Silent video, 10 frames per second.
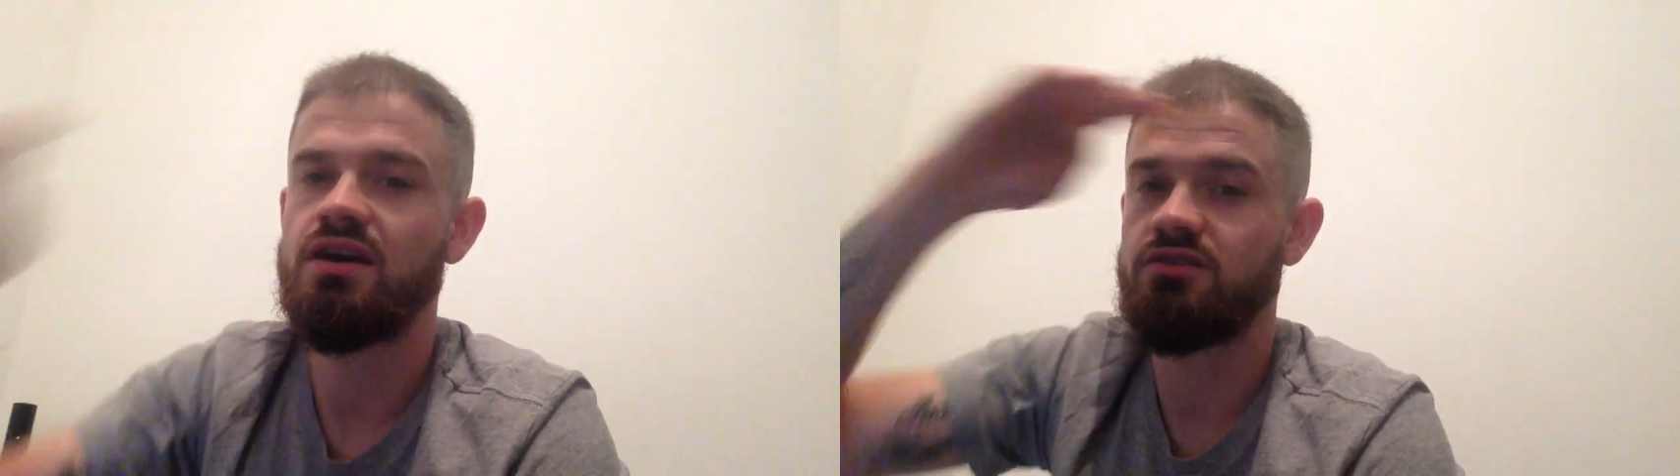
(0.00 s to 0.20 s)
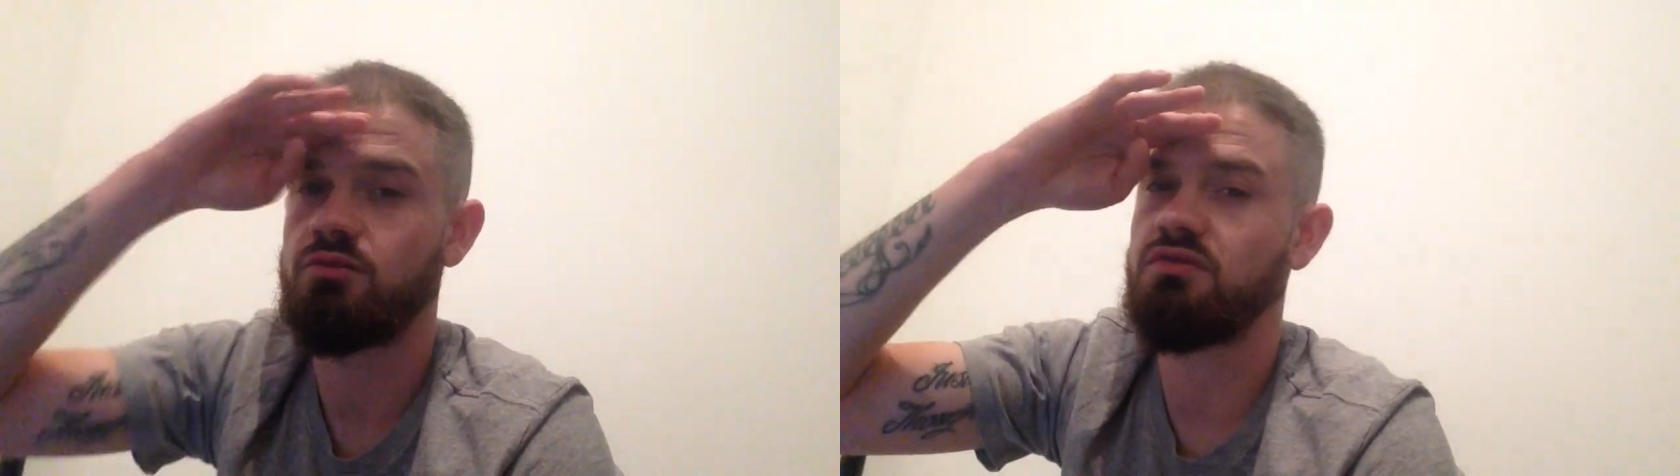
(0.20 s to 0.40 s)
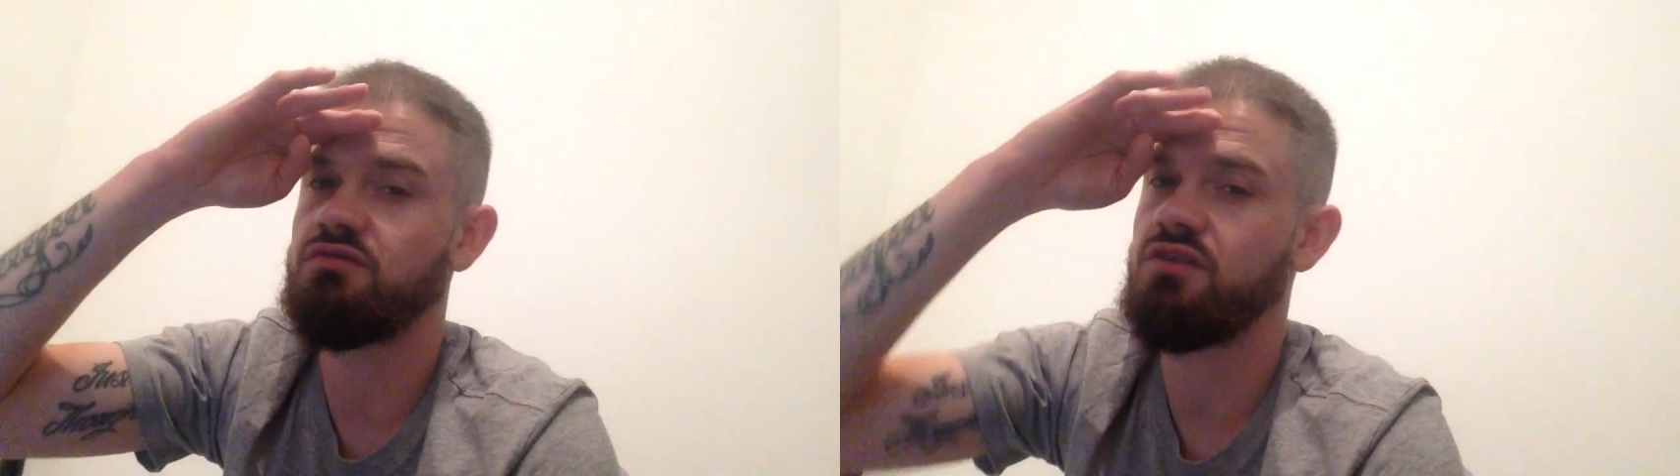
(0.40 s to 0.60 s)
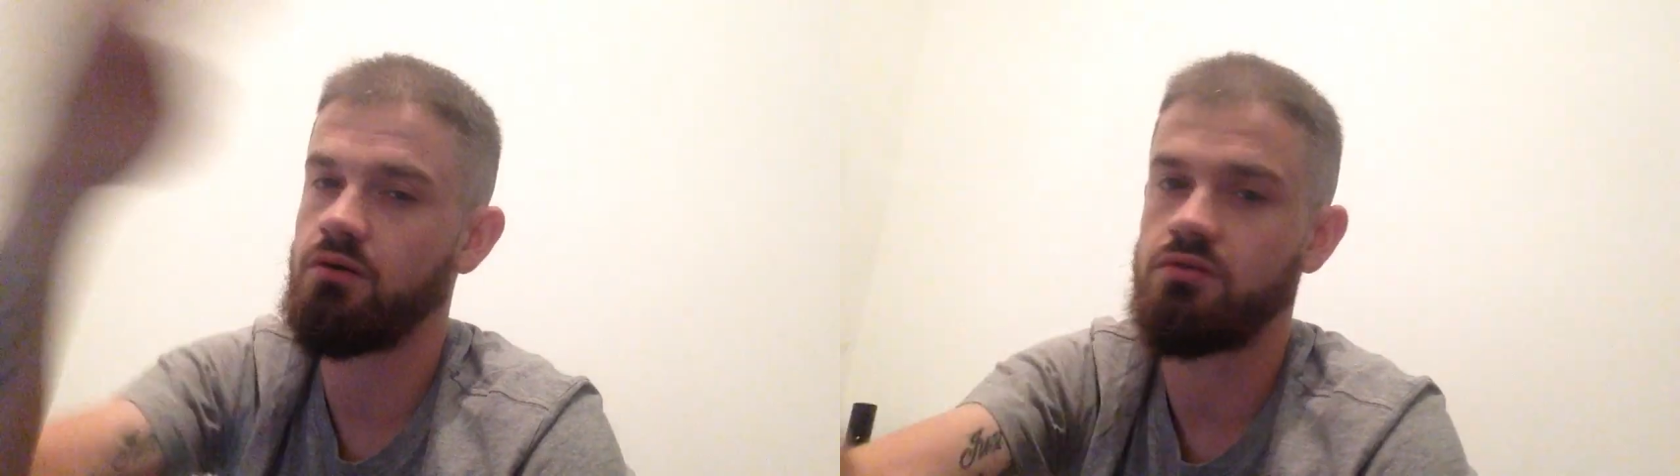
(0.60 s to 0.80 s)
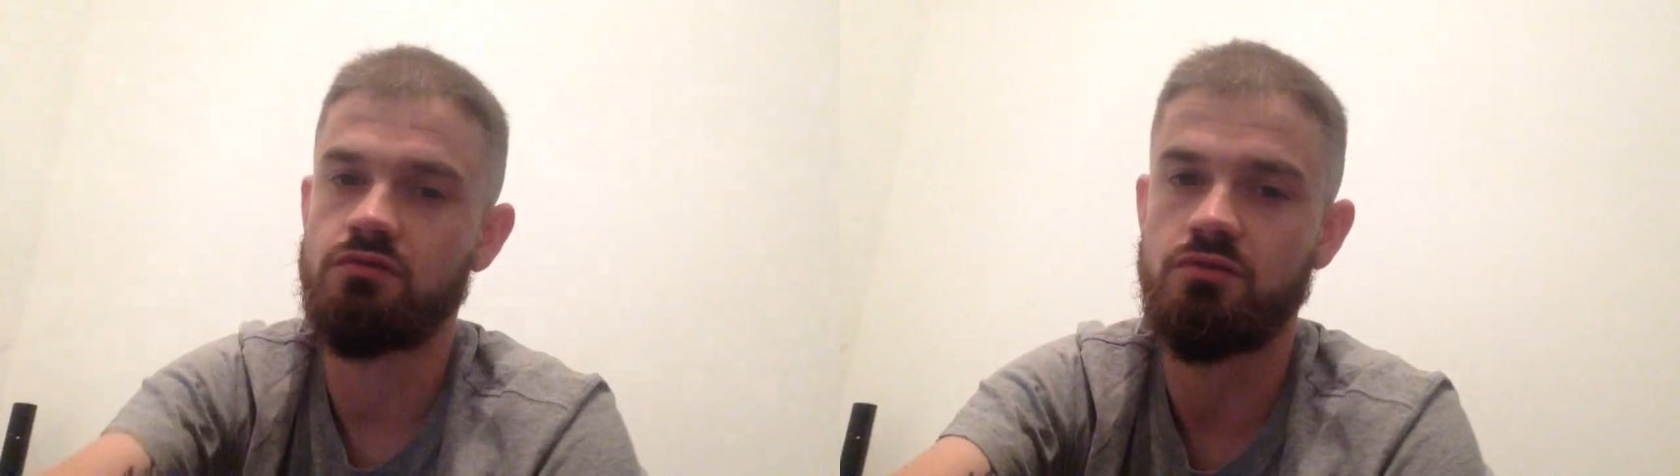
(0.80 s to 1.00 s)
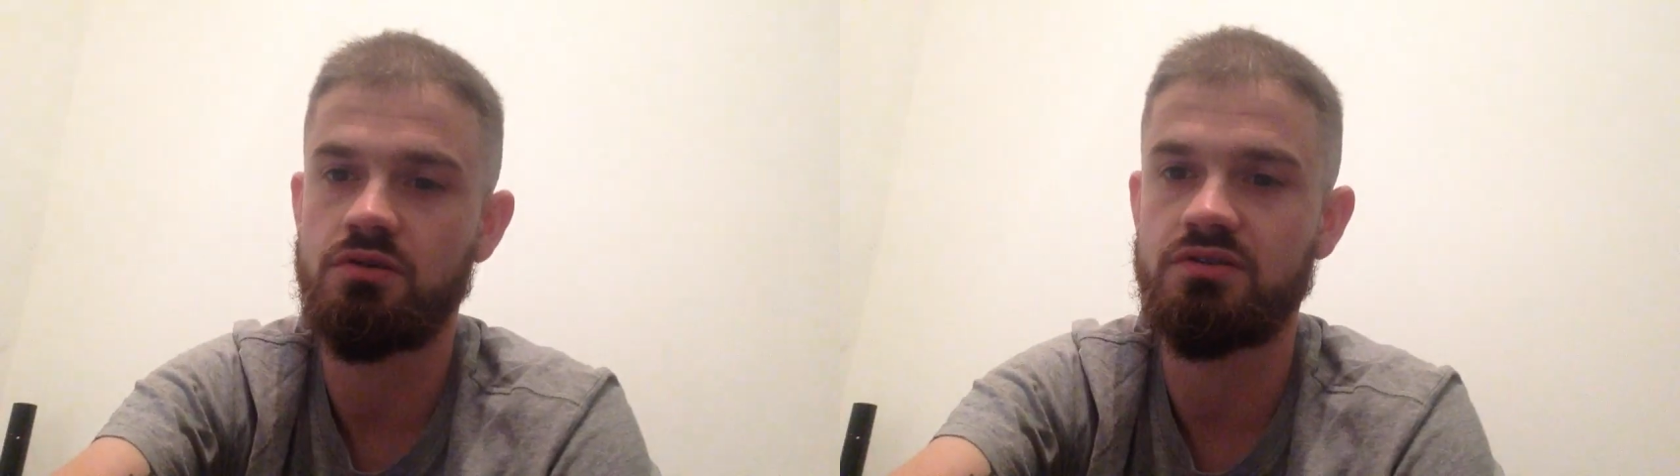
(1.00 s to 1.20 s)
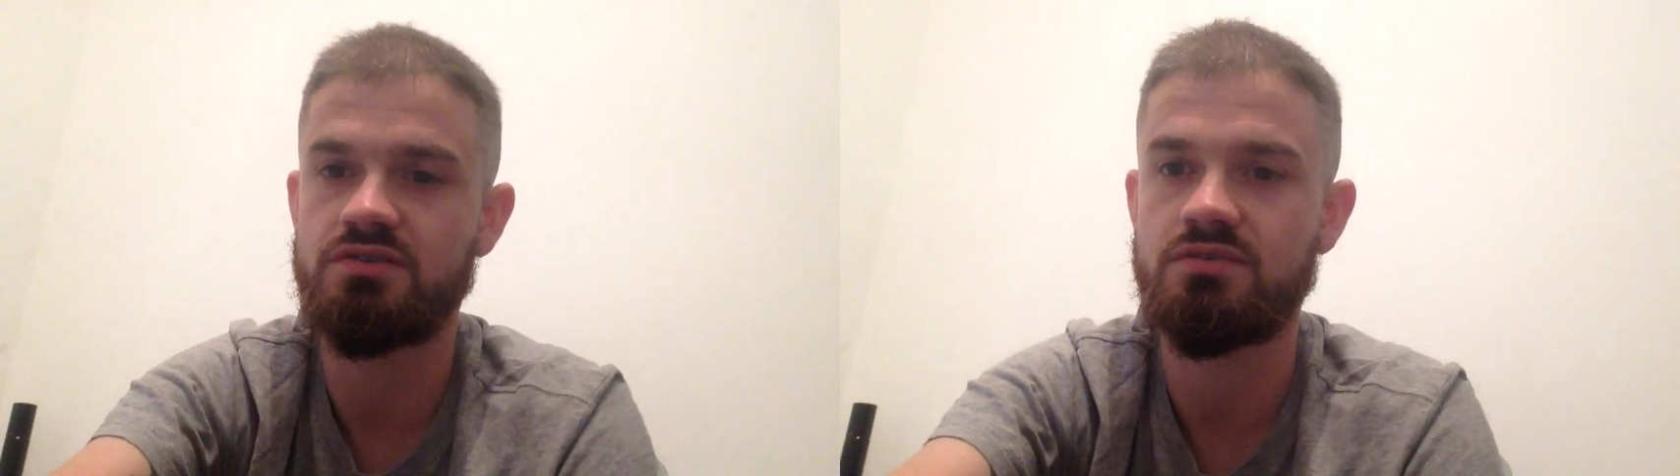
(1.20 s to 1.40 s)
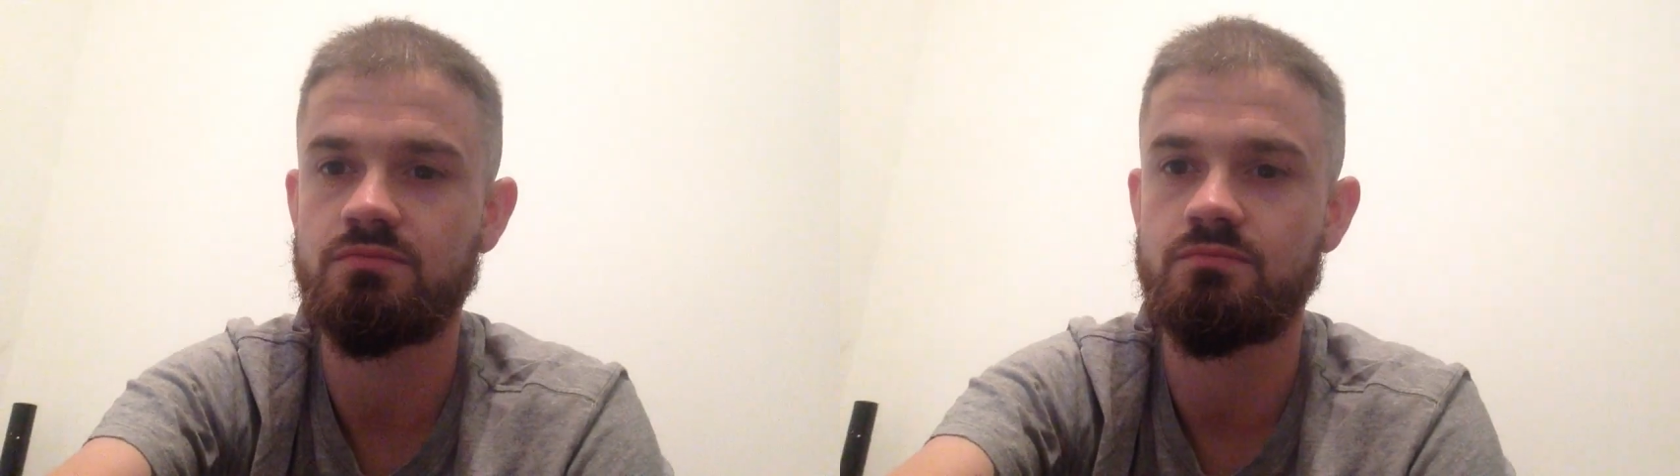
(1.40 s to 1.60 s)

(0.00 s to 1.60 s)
Don't want to fuck with the real ones.